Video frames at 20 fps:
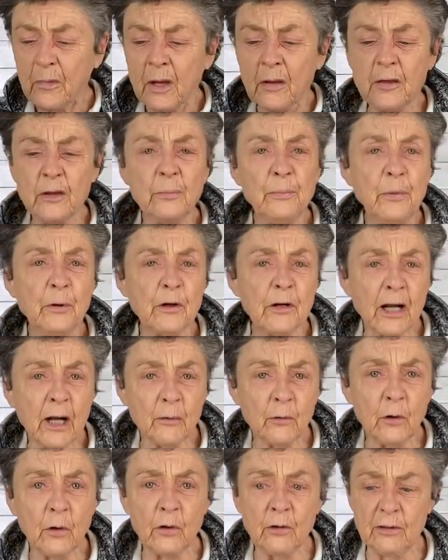The book I
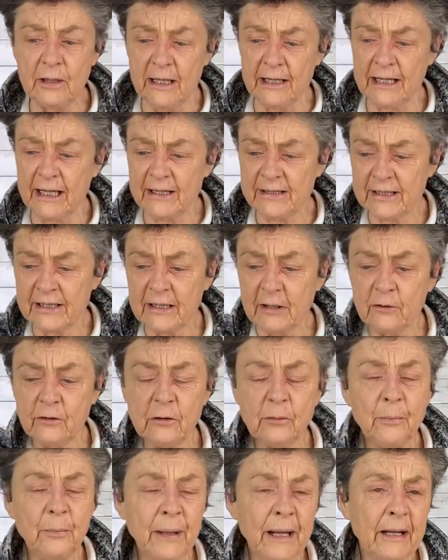wrote on acid
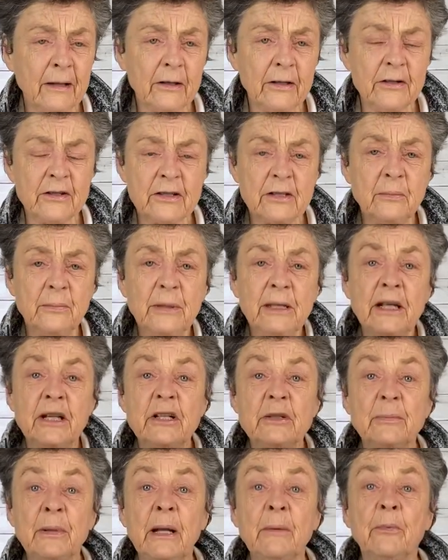alkaline balance, the
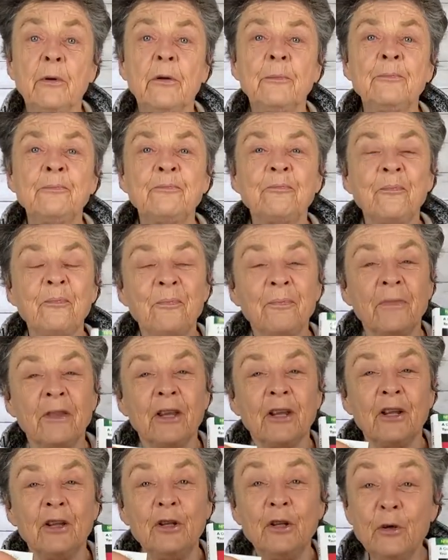pH paper,
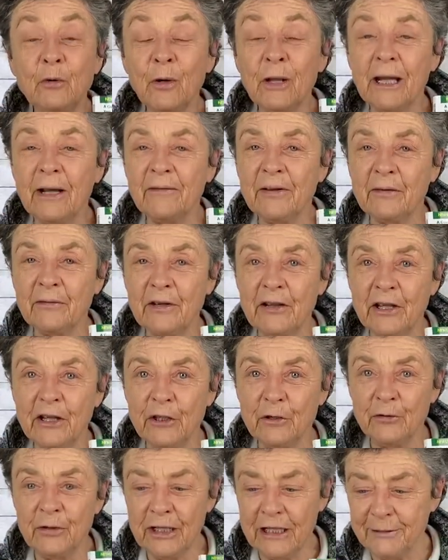you will have everything
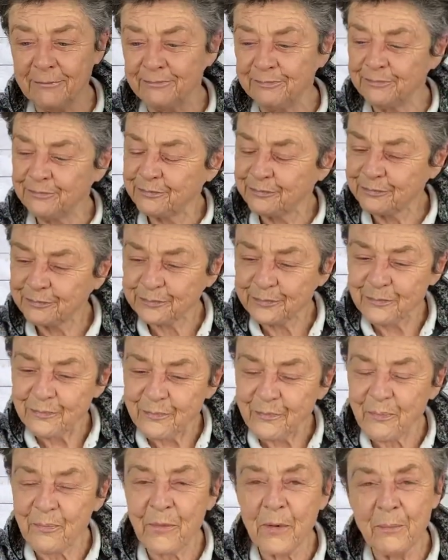you need.
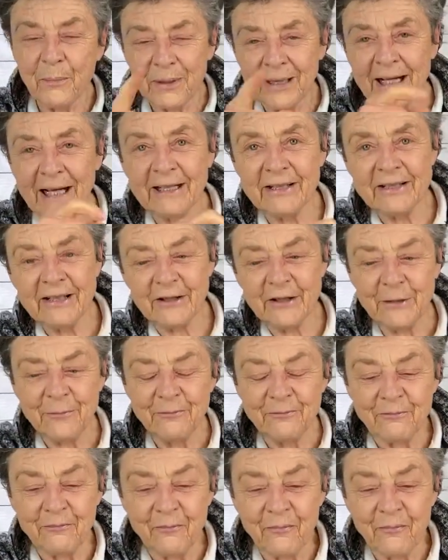But I got to tell you,